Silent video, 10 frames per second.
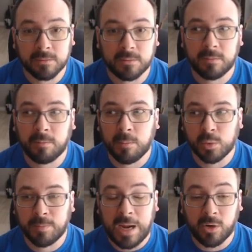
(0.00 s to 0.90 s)

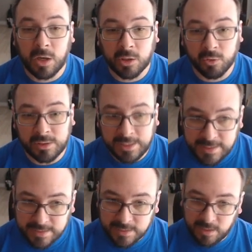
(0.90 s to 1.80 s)
most power-hungry
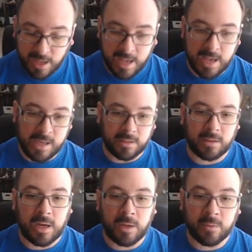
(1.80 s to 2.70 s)
lists, and
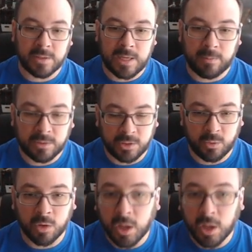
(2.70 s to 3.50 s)
I was able to do a lot of